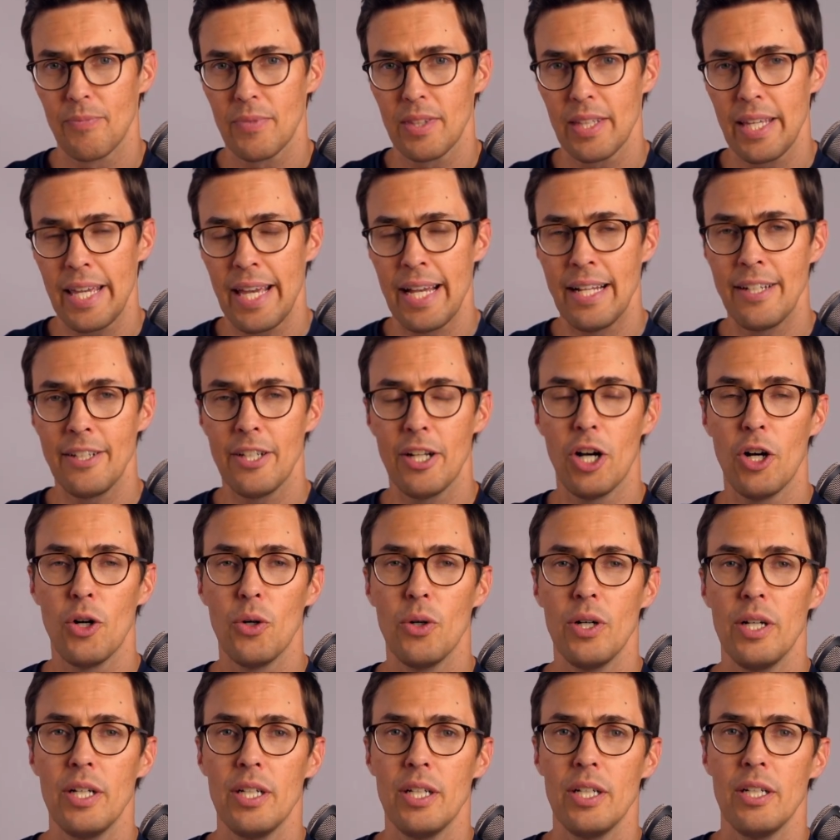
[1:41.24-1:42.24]
And you
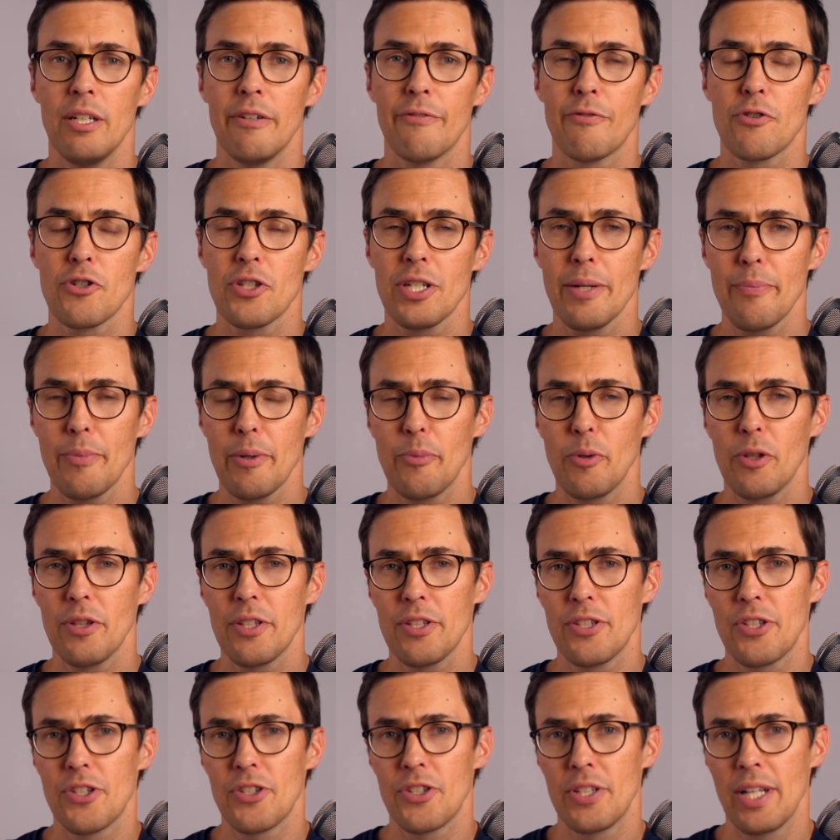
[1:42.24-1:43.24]
know, for some people
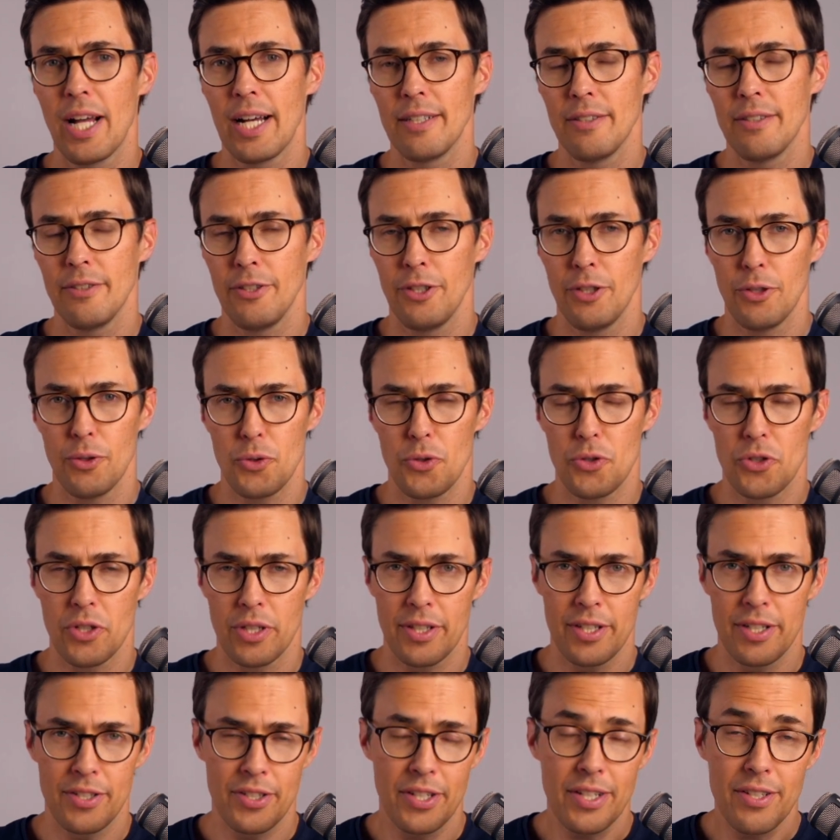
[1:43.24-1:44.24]
this is not news, and
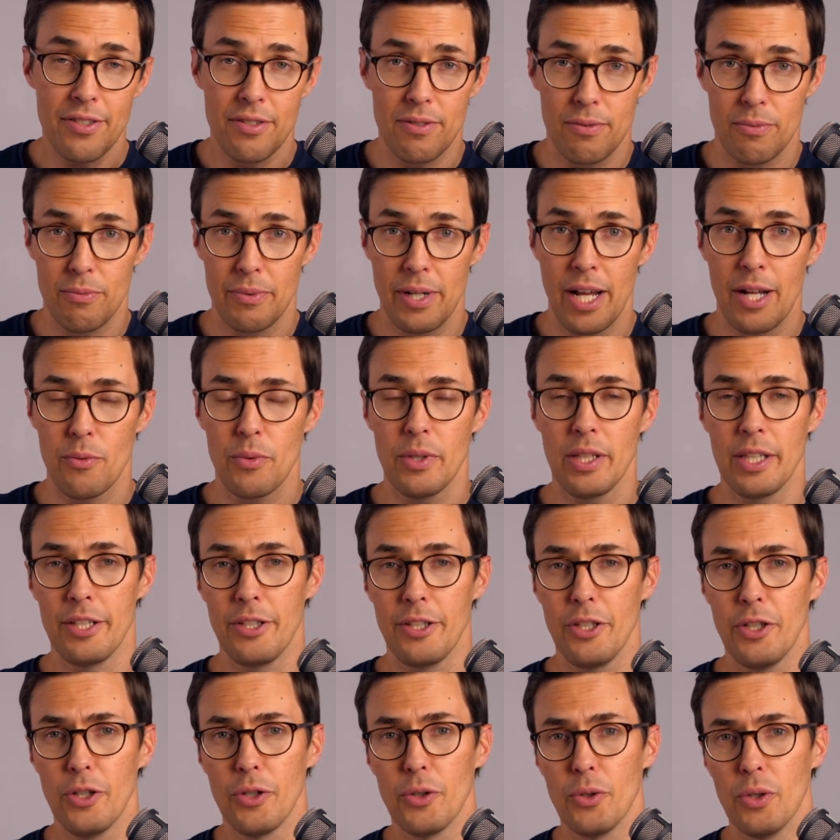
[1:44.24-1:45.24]
this is not really
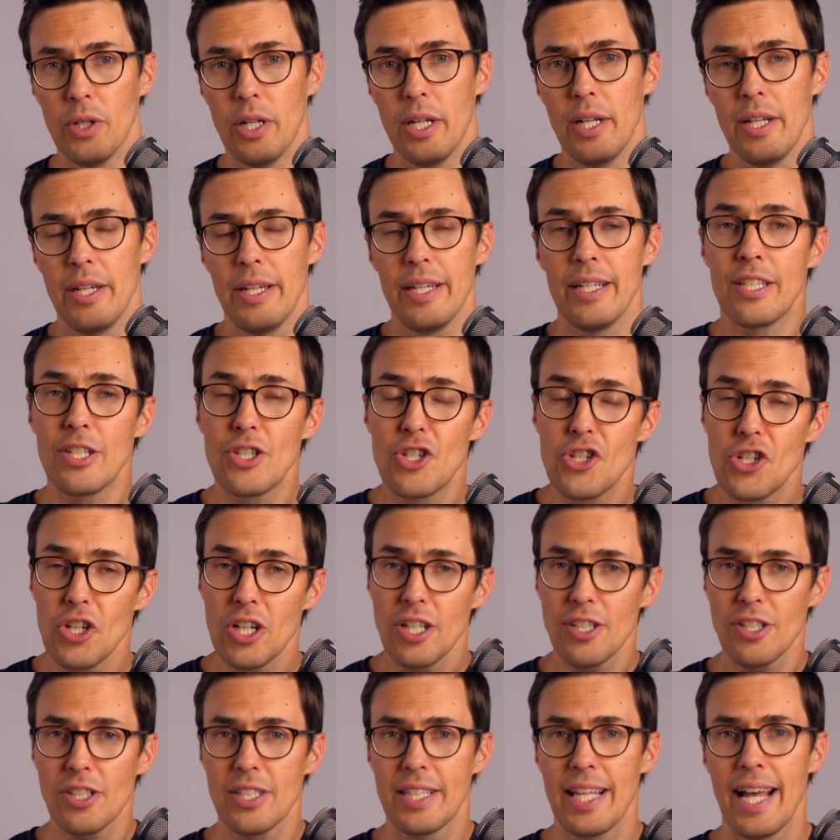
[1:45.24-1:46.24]
new. It's
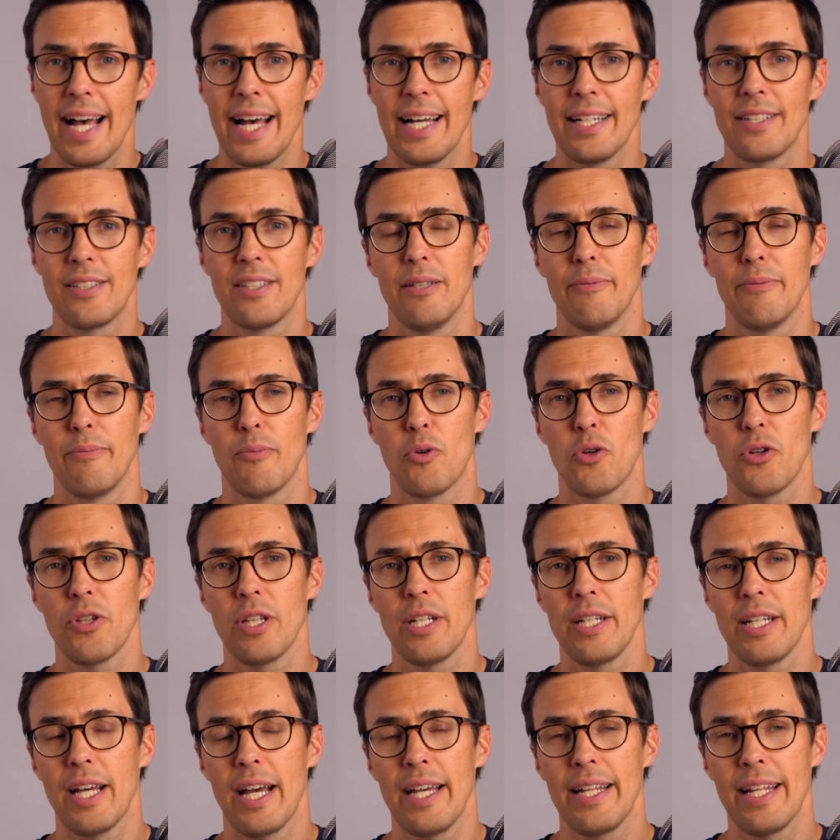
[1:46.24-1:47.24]
just that more
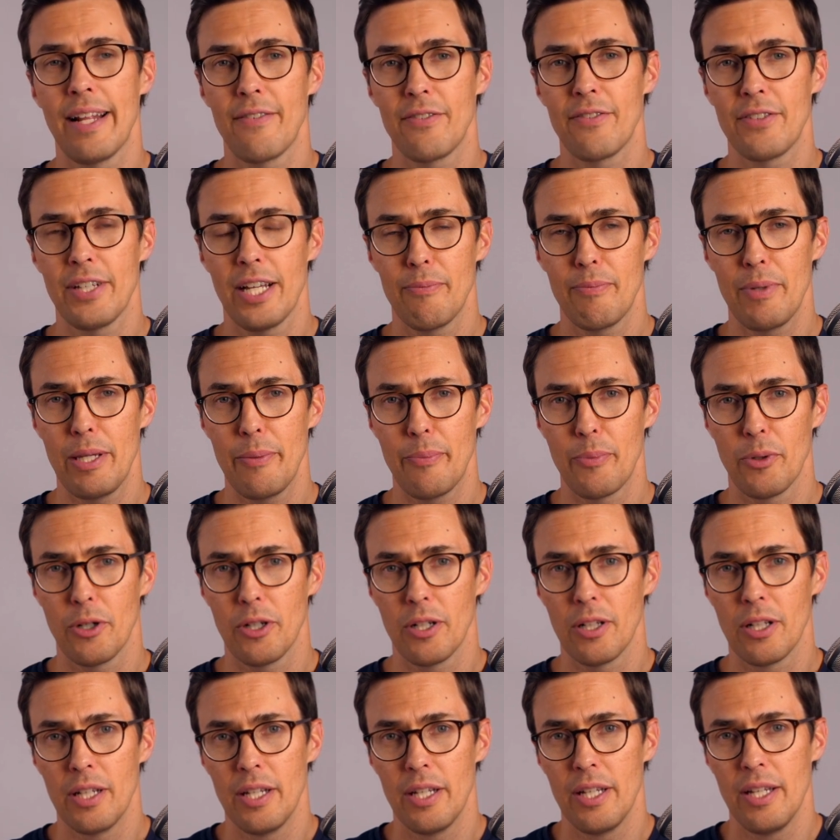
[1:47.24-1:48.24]
than 9 out of 10
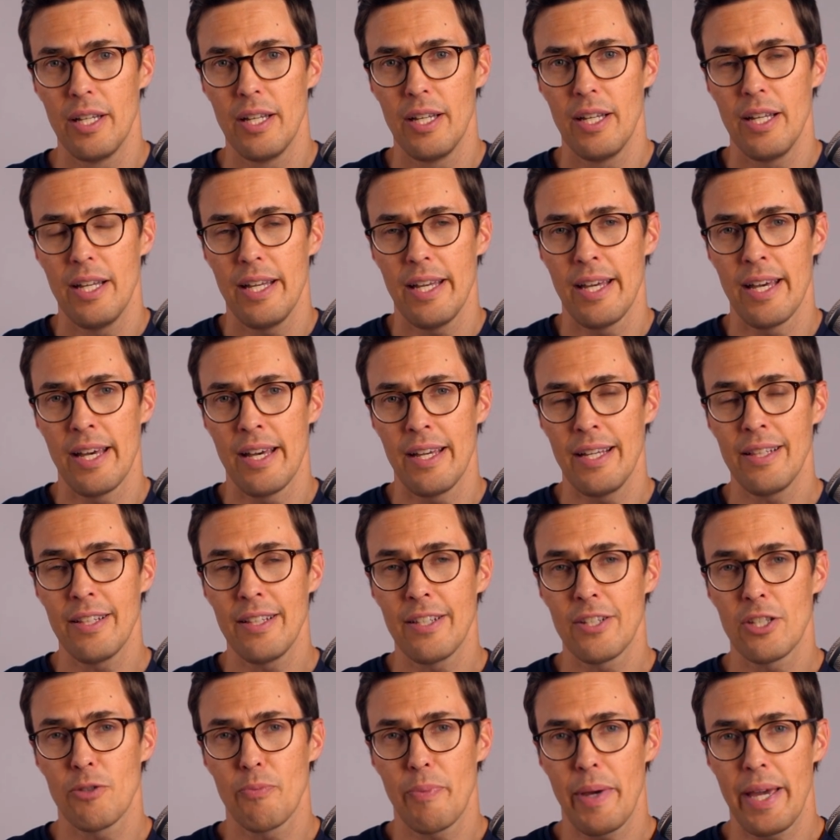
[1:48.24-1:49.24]
people in
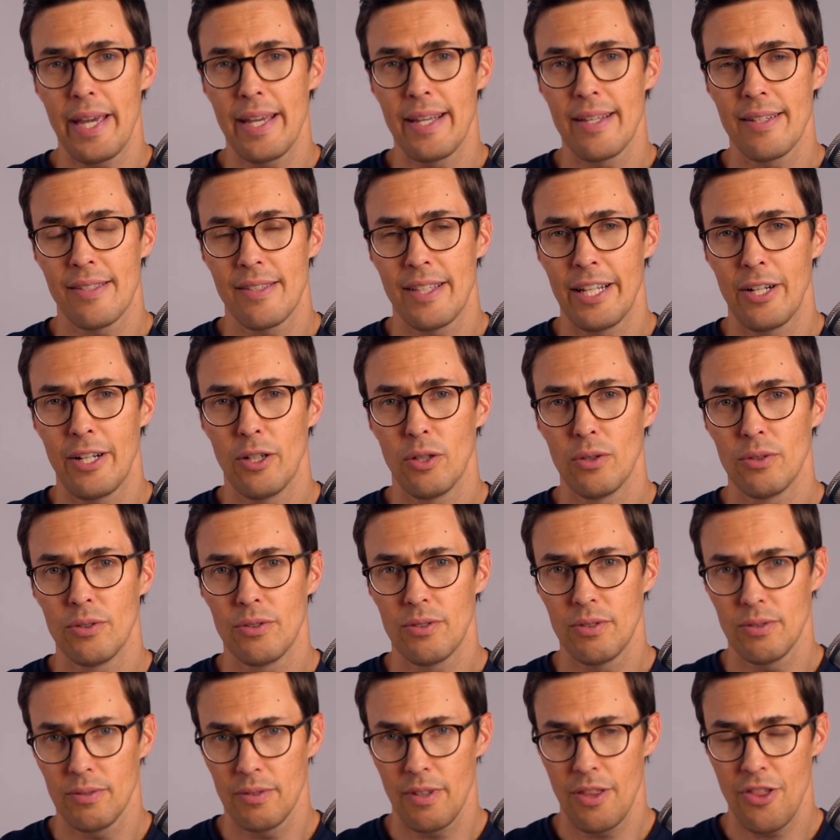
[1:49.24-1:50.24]
this space, they
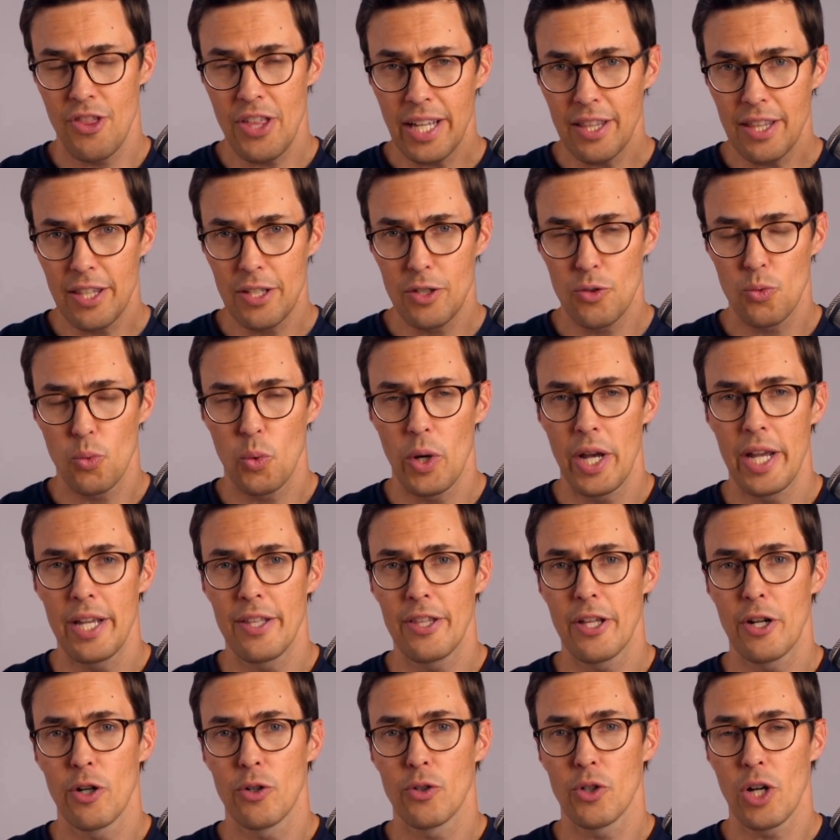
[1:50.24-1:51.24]
don't think this way,
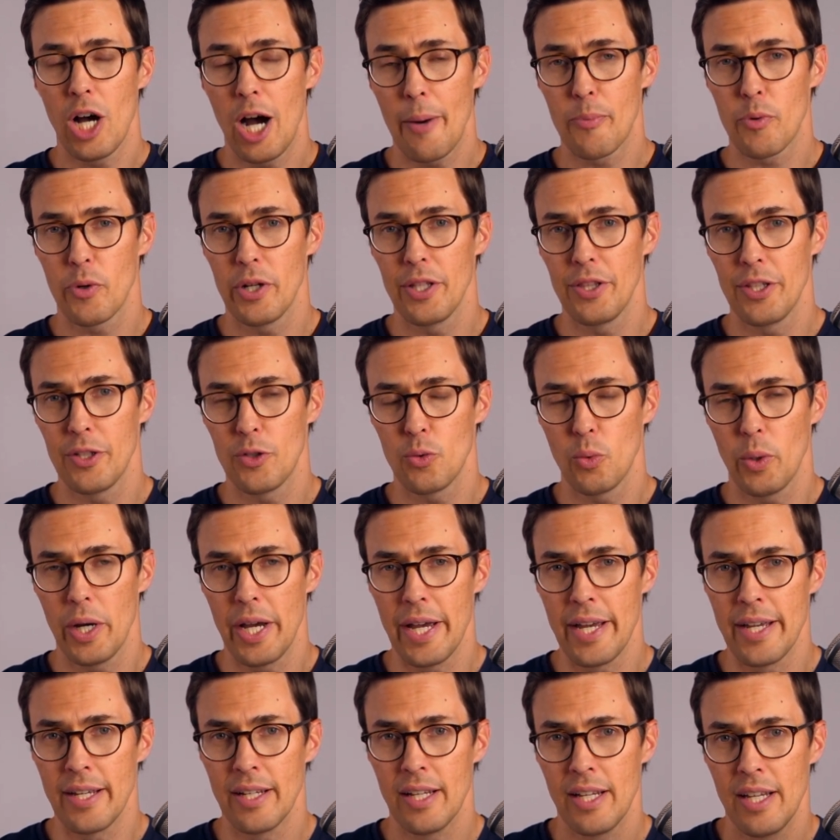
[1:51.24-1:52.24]
they don't operate this
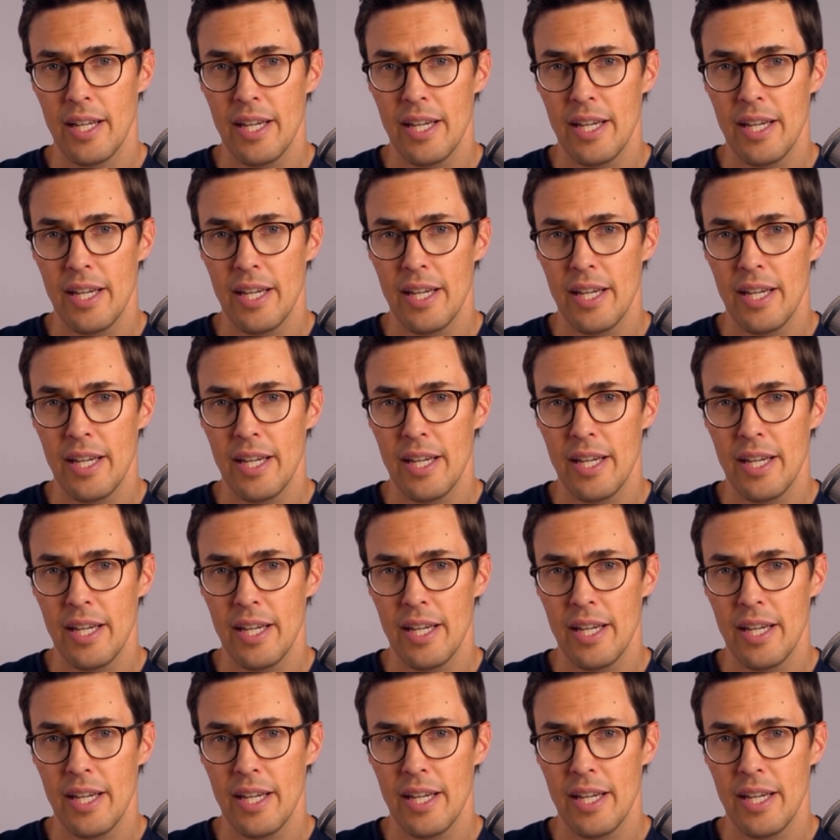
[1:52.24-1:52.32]
way.